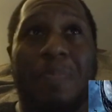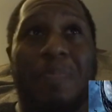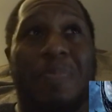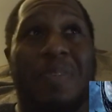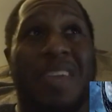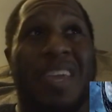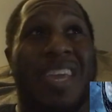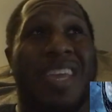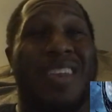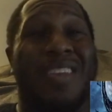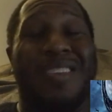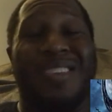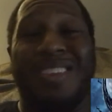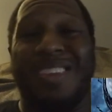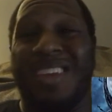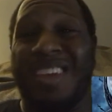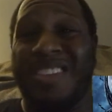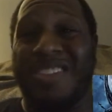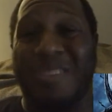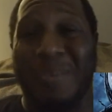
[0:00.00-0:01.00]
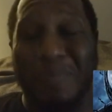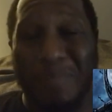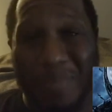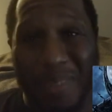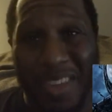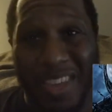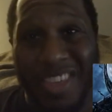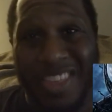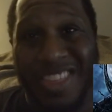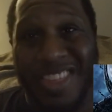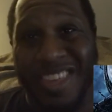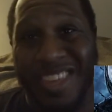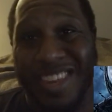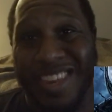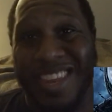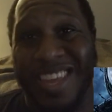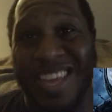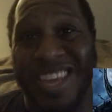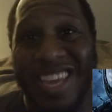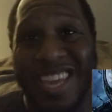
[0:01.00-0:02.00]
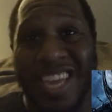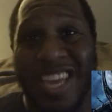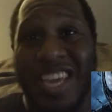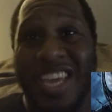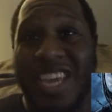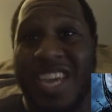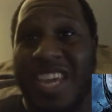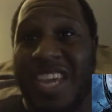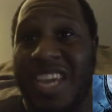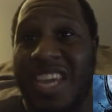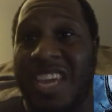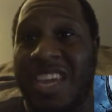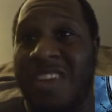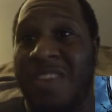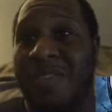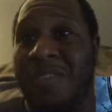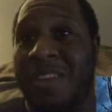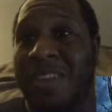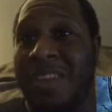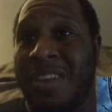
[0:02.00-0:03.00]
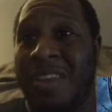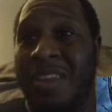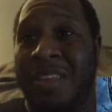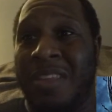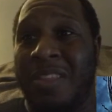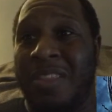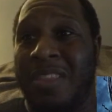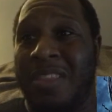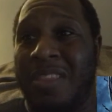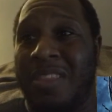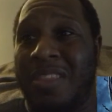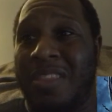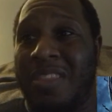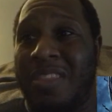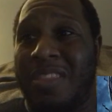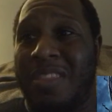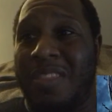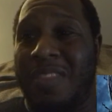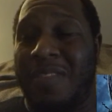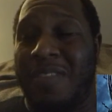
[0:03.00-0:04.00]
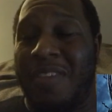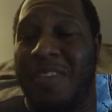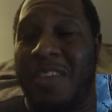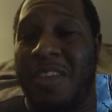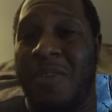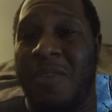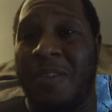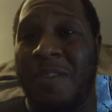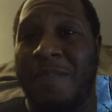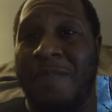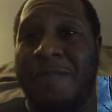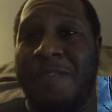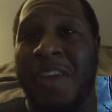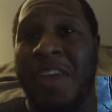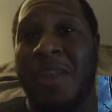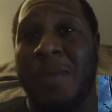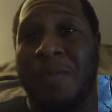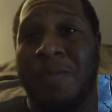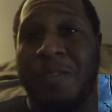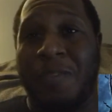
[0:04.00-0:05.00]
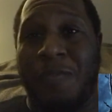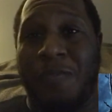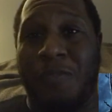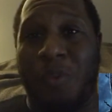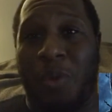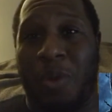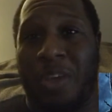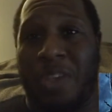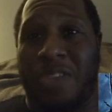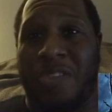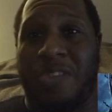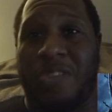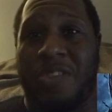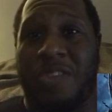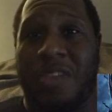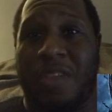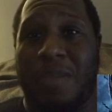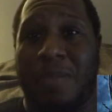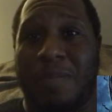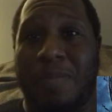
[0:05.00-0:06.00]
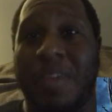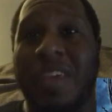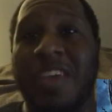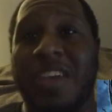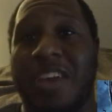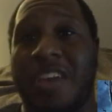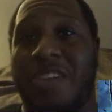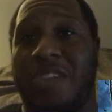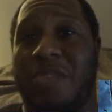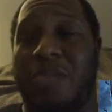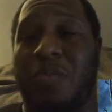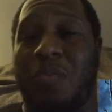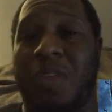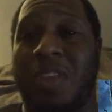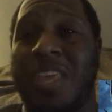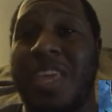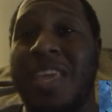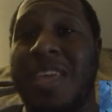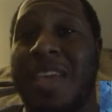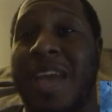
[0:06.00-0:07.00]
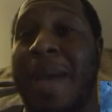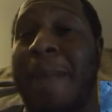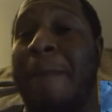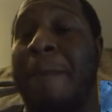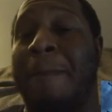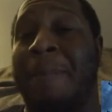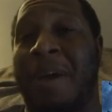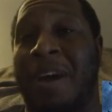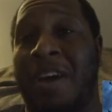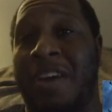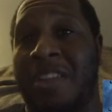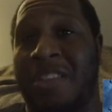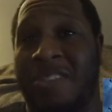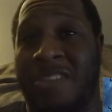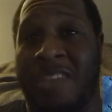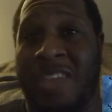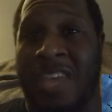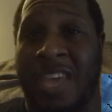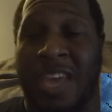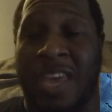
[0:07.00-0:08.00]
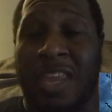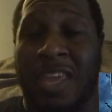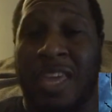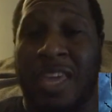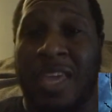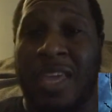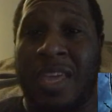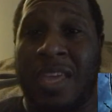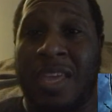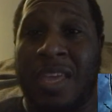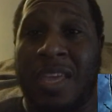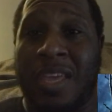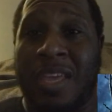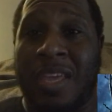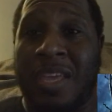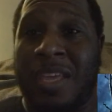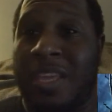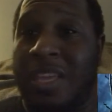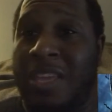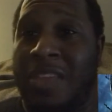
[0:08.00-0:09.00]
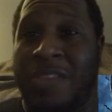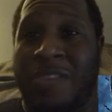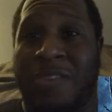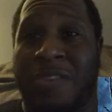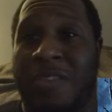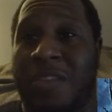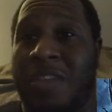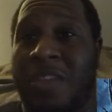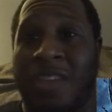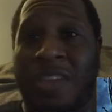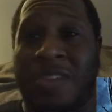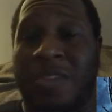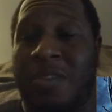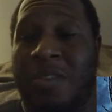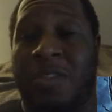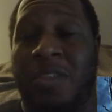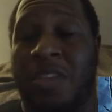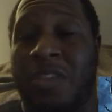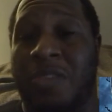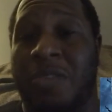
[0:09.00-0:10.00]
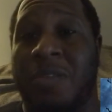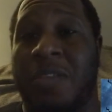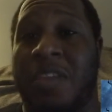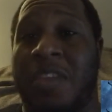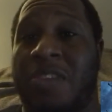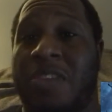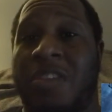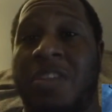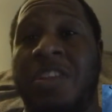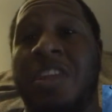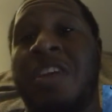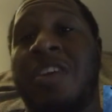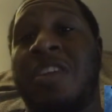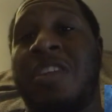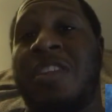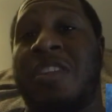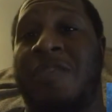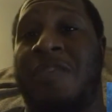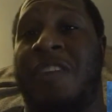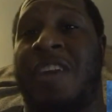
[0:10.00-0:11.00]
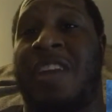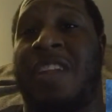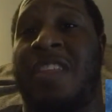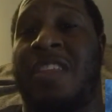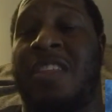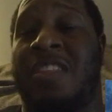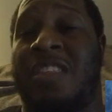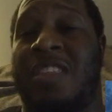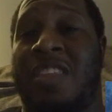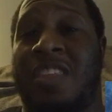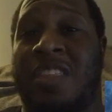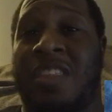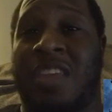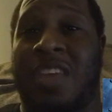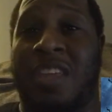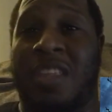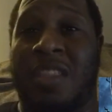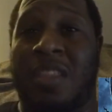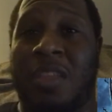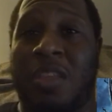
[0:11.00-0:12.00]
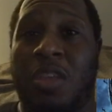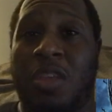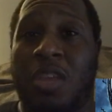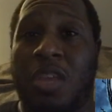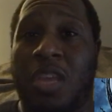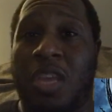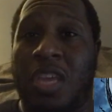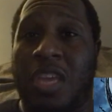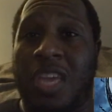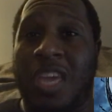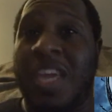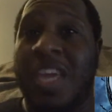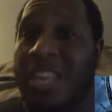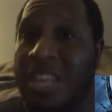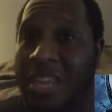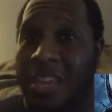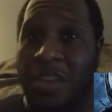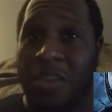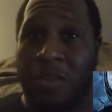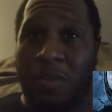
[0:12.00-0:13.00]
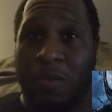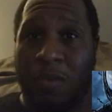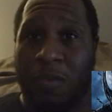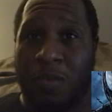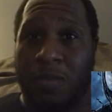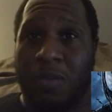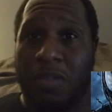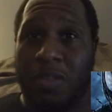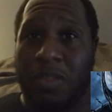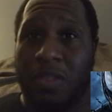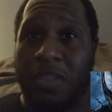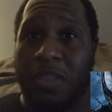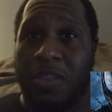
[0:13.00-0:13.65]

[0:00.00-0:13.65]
And not to mention hearing hearing Venom's voice because when he got bonded to Eddie it's it's it, it's clearly the fact that, that that he could hear the